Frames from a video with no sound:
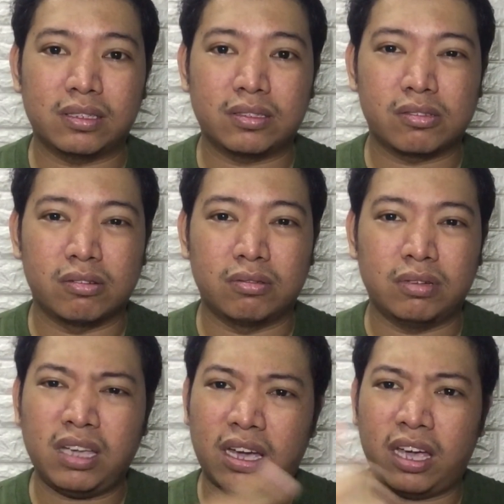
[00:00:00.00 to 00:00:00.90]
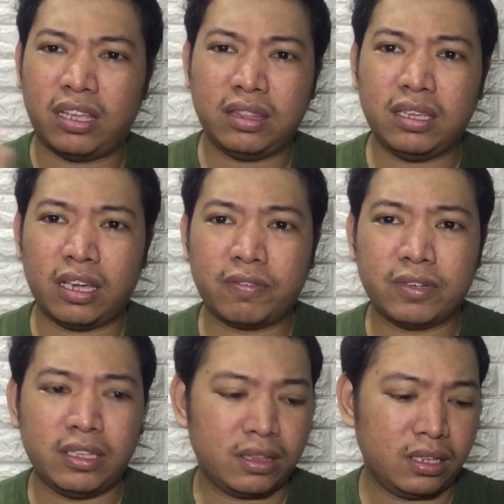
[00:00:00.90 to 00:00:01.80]
So yeah, I think
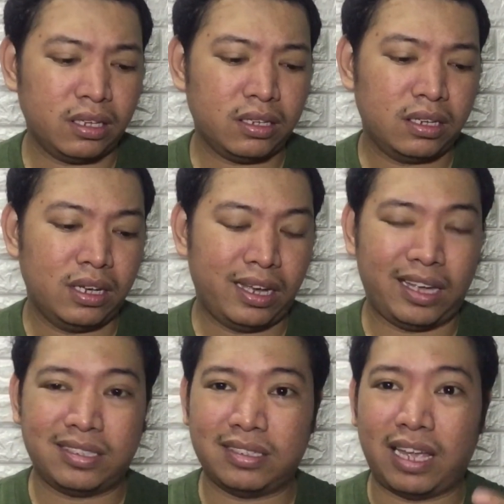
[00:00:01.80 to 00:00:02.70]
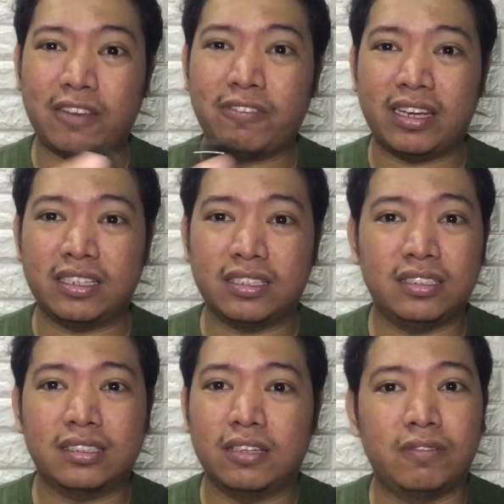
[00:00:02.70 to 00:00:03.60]
everything has advantage and
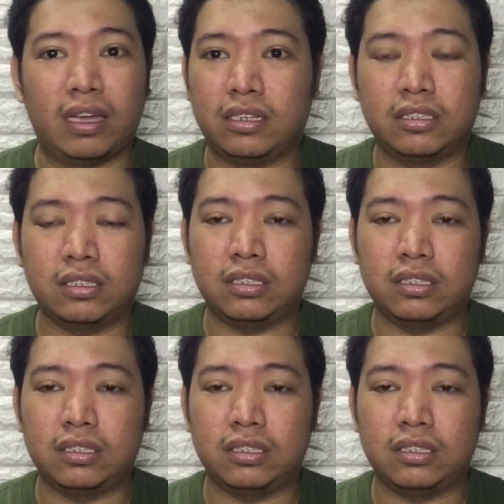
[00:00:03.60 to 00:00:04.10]
disadvantage.